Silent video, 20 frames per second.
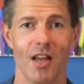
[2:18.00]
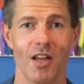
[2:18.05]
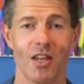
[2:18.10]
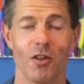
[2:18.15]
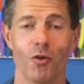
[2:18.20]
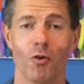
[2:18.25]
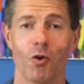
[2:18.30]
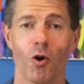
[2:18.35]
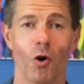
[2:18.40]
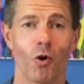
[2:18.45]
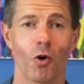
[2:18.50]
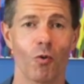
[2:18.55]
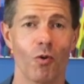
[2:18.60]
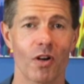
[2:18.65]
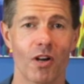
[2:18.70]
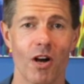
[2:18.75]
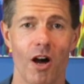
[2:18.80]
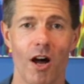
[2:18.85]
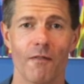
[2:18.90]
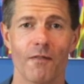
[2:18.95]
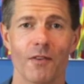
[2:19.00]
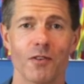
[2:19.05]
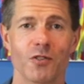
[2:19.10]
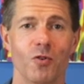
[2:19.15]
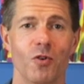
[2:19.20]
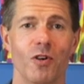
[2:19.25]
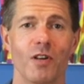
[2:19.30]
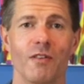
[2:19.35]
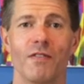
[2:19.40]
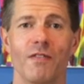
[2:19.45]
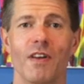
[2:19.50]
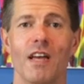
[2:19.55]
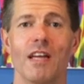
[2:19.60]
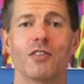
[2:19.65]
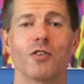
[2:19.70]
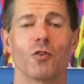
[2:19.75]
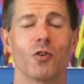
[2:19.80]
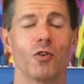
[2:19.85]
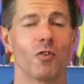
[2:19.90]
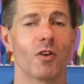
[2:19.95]
You go to a conference or an
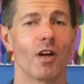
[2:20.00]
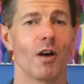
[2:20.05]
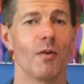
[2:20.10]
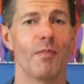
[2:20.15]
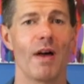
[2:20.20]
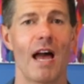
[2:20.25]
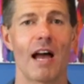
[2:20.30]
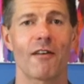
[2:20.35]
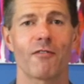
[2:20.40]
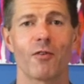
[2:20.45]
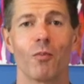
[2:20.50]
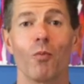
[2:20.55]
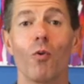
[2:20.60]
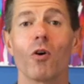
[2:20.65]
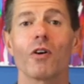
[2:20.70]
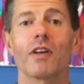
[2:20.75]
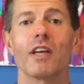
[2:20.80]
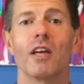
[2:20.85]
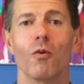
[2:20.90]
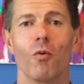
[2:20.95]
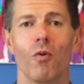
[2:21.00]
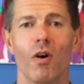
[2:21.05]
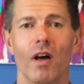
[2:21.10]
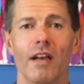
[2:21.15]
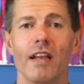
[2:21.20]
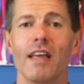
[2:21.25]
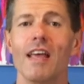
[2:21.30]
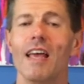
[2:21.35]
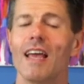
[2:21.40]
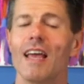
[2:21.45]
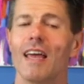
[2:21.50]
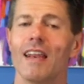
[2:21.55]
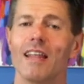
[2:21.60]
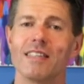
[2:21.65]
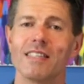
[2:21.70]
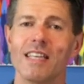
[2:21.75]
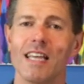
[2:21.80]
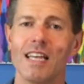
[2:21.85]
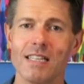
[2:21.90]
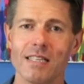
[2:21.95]
event, or you come back from working one, and
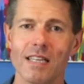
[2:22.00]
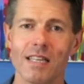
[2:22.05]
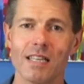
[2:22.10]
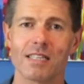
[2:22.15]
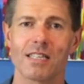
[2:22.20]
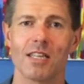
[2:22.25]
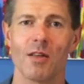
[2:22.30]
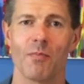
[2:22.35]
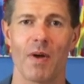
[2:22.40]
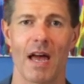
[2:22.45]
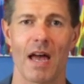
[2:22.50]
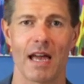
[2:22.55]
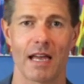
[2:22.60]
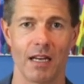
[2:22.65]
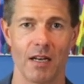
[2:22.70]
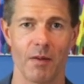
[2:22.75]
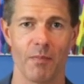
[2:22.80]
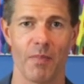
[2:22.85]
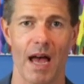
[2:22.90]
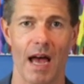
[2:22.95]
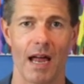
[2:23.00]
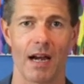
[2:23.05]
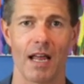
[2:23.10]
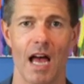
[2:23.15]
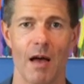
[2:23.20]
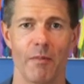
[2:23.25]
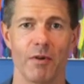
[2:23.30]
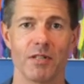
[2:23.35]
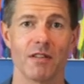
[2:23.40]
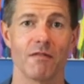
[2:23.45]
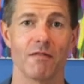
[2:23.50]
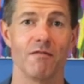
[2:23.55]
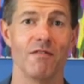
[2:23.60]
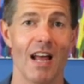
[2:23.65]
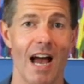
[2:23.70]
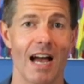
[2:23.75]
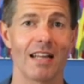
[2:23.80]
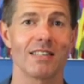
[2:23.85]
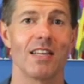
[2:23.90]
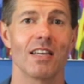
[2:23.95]
it's easy to slip back into bad habits of
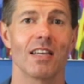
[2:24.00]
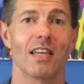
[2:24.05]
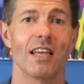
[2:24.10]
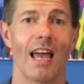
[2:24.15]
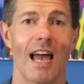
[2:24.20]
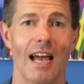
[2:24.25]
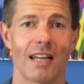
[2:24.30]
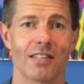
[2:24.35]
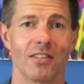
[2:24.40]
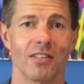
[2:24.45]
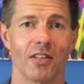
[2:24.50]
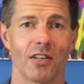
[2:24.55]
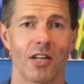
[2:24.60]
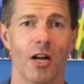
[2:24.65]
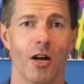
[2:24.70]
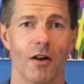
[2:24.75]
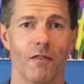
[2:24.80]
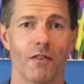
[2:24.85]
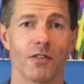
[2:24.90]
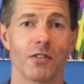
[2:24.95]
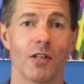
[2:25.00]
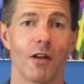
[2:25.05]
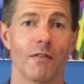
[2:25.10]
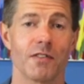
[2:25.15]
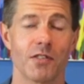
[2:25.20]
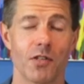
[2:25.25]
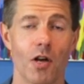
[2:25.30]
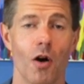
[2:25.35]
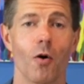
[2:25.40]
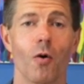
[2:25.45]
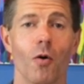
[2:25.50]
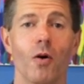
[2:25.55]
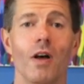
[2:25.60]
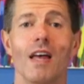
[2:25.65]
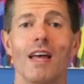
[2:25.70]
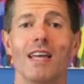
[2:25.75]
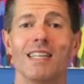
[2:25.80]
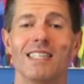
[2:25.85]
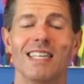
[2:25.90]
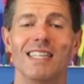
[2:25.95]
not taking excellent care of yourself. So
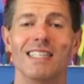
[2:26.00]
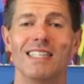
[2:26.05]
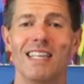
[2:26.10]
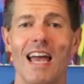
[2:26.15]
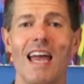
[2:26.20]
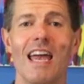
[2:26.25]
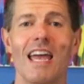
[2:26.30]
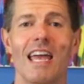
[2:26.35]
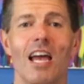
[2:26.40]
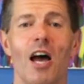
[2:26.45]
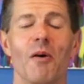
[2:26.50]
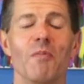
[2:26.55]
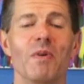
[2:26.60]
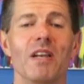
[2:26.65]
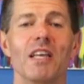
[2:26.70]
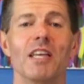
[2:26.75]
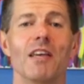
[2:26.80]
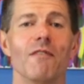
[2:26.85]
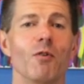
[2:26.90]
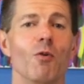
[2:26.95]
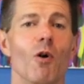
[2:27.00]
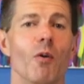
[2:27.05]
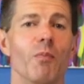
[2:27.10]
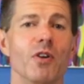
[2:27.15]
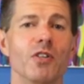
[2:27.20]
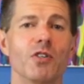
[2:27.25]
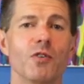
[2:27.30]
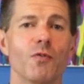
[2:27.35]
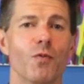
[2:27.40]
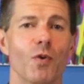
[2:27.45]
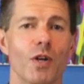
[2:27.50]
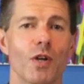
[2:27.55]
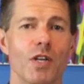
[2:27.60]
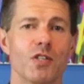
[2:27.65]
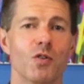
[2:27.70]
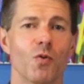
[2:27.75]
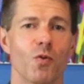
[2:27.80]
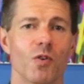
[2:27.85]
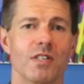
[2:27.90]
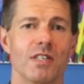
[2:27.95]
today, I'm going to give you a bunch of
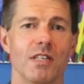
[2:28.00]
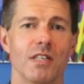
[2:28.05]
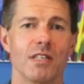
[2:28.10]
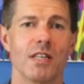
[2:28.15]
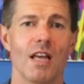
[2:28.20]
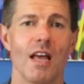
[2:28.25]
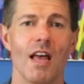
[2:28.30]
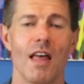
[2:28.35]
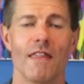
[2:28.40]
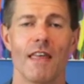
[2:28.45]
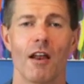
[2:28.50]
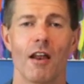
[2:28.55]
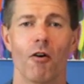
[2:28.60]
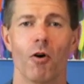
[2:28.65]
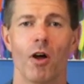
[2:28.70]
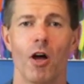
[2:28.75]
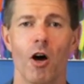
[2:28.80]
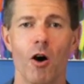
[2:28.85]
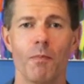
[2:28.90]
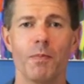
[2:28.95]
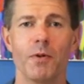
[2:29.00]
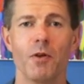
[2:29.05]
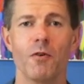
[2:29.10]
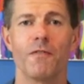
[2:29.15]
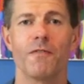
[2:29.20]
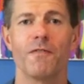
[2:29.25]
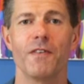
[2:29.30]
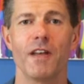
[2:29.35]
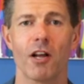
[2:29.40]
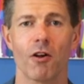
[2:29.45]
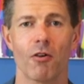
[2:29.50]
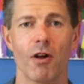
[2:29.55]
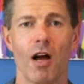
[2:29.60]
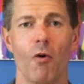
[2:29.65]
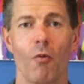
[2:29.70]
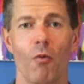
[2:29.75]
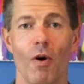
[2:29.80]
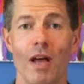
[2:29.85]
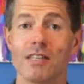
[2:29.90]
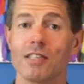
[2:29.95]
resources that'll help you figure
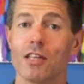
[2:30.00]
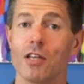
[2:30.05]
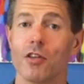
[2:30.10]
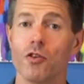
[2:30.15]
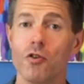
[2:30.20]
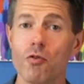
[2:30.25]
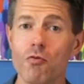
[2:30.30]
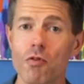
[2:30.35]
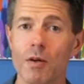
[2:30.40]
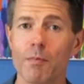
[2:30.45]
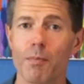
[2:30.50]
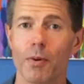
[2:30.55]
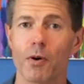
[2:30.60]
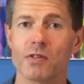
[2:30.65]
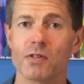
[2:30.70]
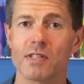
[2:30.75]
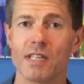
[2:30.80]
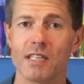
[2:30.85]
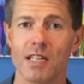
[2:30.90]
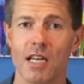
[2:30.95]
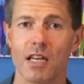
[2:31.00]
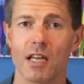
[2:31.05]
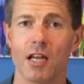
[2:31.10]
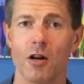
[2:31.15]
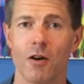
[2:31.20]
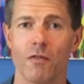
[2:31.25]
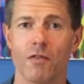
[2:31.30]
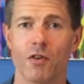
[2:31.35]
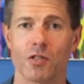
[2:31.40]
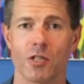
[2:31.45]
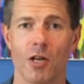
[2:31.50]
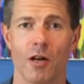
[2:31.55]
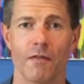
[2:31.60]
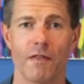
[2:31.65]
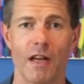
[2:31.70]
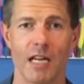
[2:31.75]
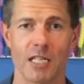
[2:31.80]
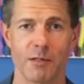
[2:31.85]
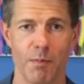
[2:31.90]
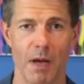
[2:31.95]
out ways that you can personally take care of
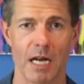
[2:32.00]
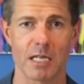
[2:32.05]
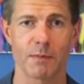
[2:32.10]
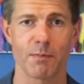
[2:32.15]
yourself as best